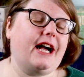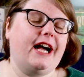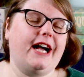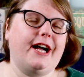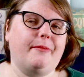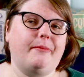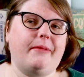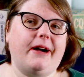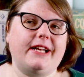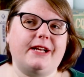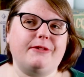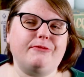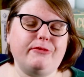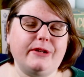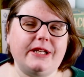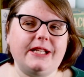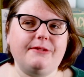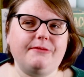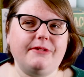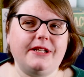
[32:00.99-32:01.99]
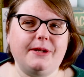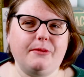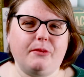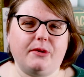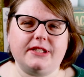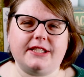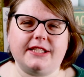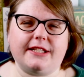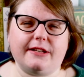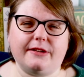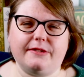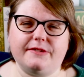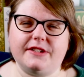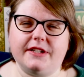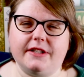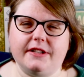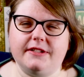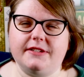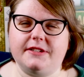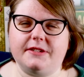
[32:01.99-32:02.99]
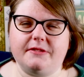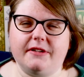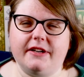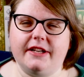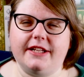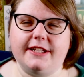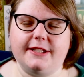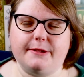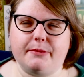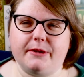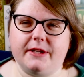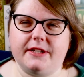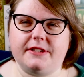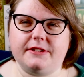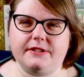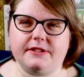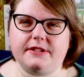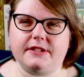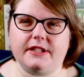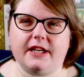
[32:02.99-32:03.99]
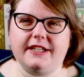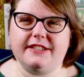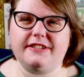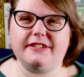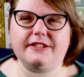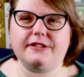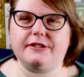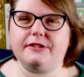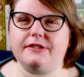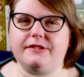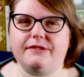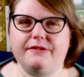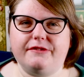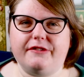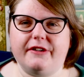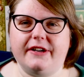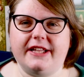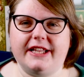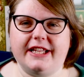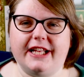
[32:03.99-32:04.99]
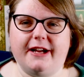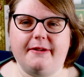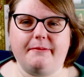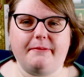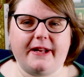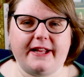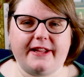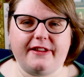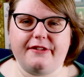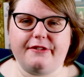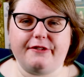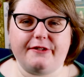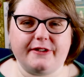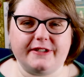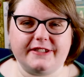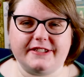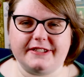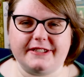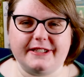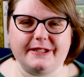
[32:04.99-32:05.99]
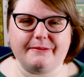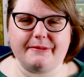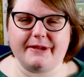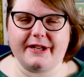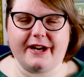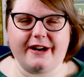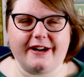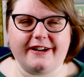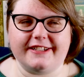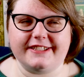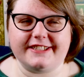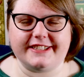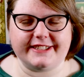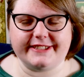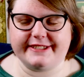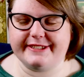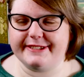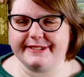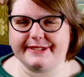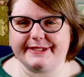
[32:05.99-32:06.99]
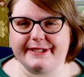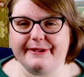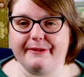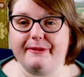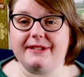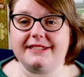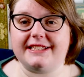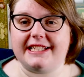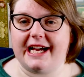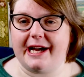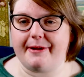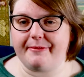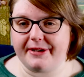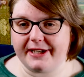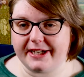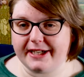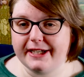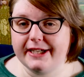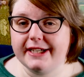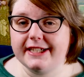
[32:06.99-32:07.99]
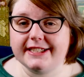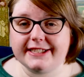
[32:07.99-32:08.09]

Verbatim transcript: Um, and I really, really wanted to love Dinosaur Island, but I just, I just couldn't find that place for it in my heart. It's just, it wasn't happening.